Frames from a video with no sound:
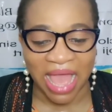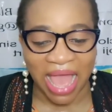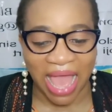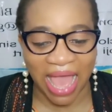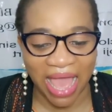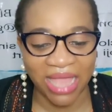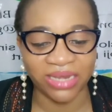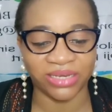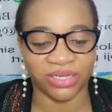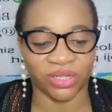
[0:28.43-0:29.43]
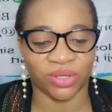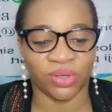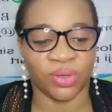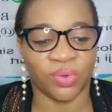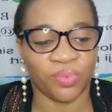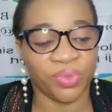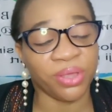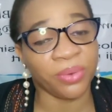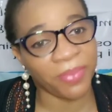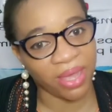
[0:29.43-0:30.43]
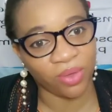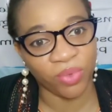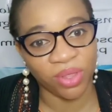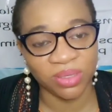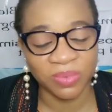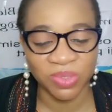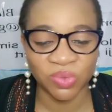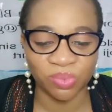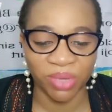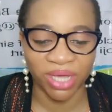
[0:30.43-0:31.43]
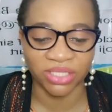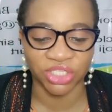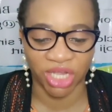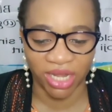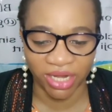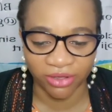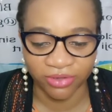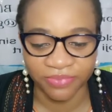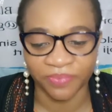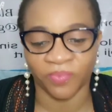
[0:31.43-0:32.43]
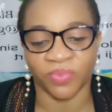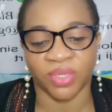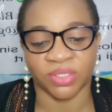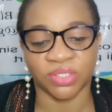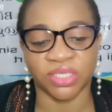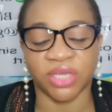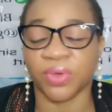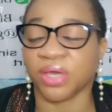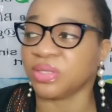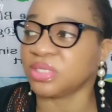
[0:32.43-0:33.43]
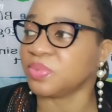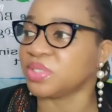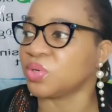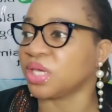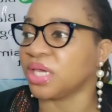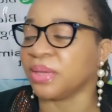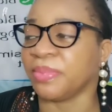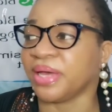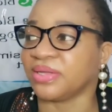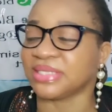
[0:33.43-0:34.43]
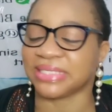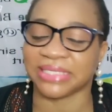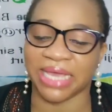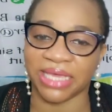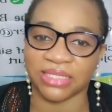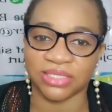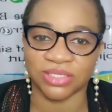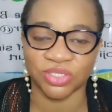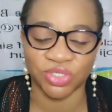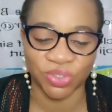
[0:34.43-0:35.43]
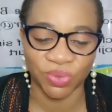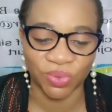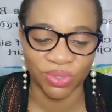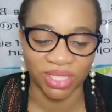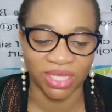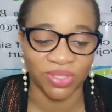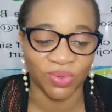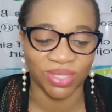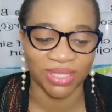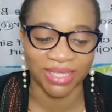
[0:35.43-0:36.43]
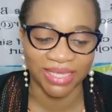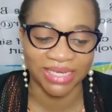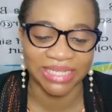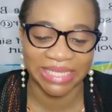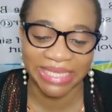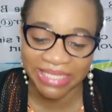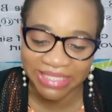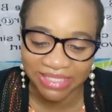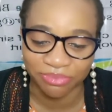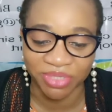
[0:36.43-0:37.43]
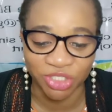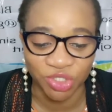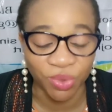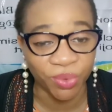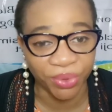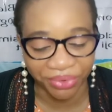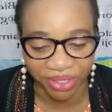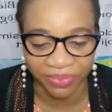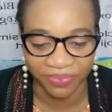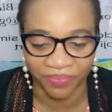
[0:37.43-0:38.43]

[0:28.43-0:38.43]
And we are back. Welcome to my channel. Today we're going to be talking about signs to show that your kid is maturing.